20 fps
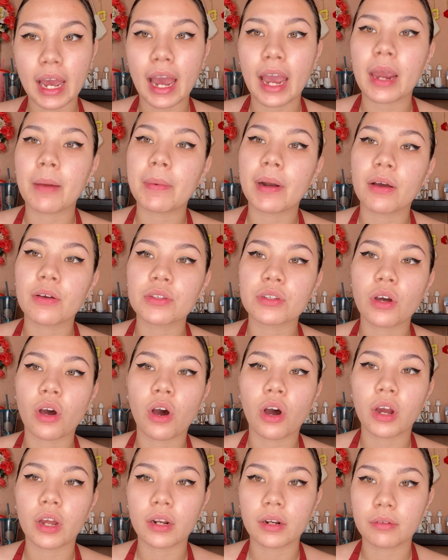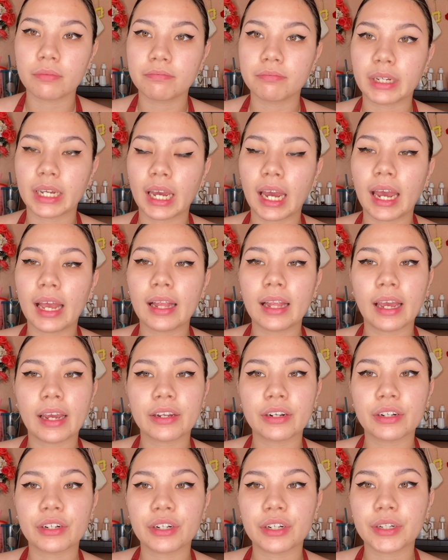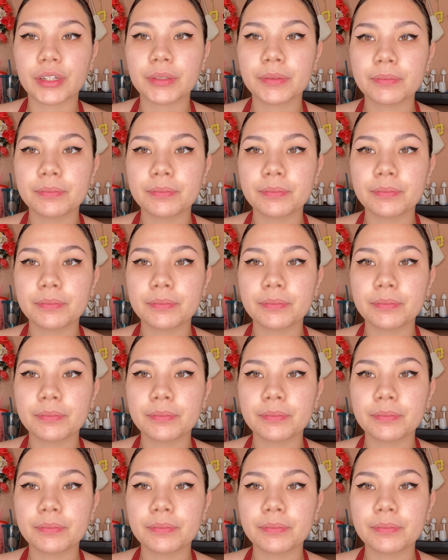eyebrows on, my eyeliner.